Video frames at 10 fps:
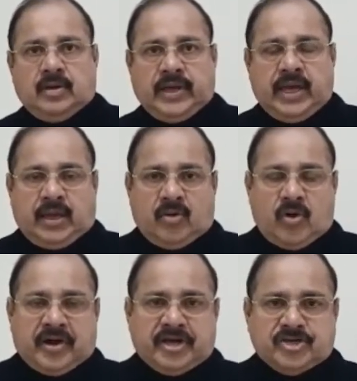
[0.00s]
okay,
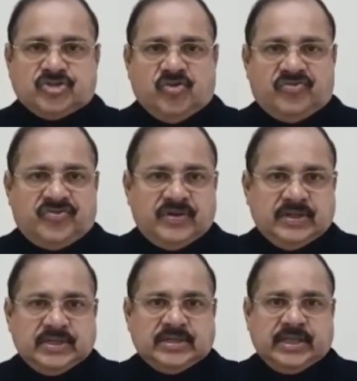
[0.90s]
occurrence of
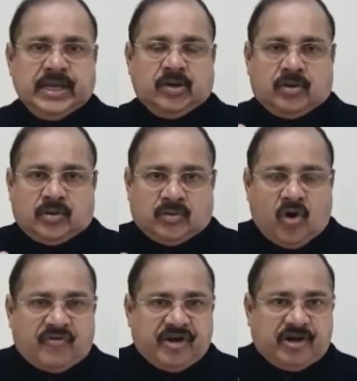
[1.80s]
the
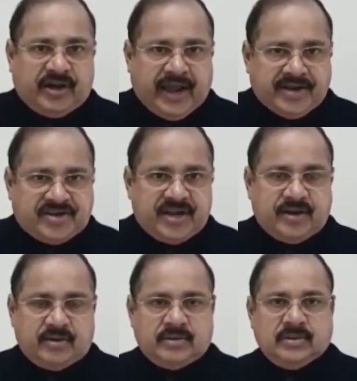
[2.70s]
COVID-19
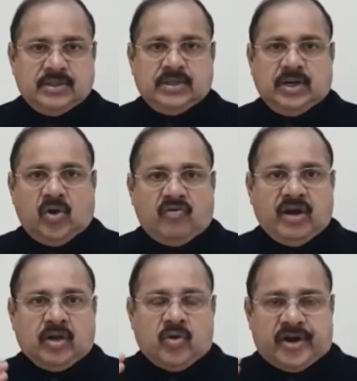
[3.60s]
novel
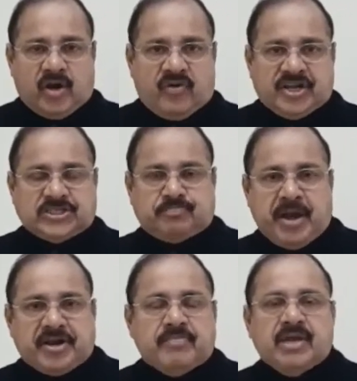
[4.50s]
coronavirus
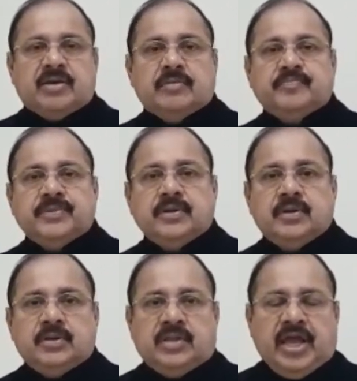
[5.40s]
pandemic,
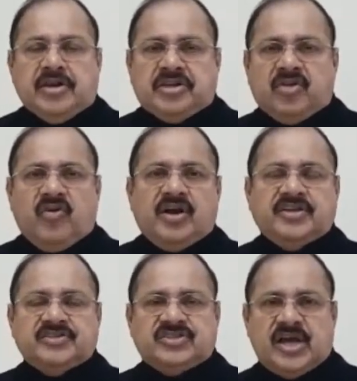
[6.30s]
the entire world is
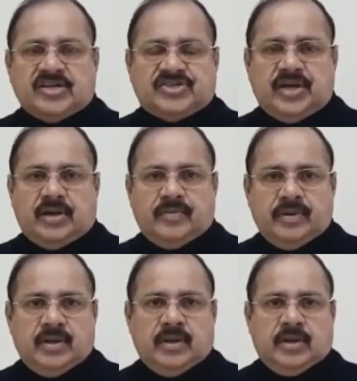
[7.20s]
in standstill.
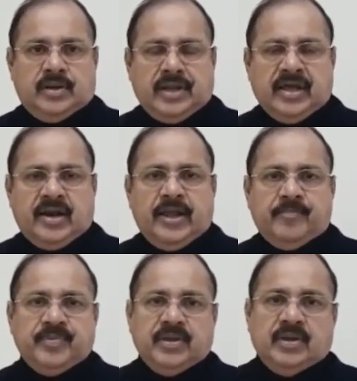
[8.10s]
Nearly
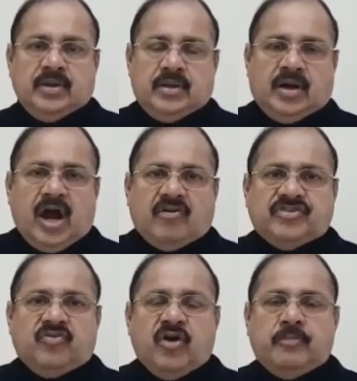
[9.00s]
half
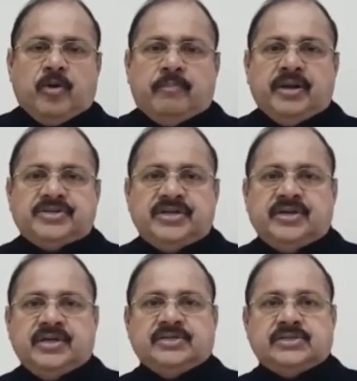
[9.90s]
the world
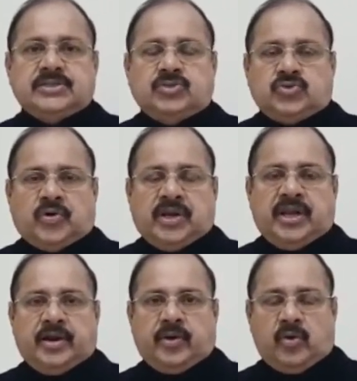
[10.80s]
population is totally
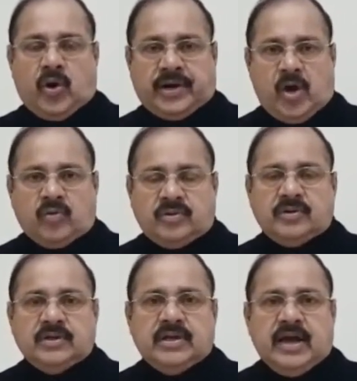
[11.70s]
locked down.
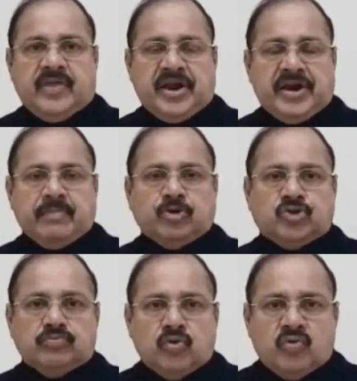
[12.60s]
They are unable
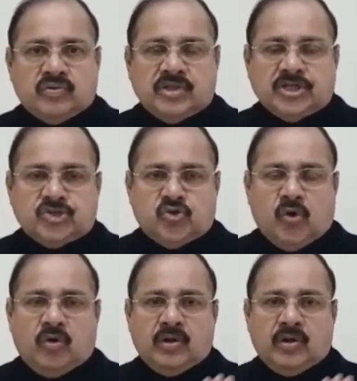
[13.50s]
to move. There is no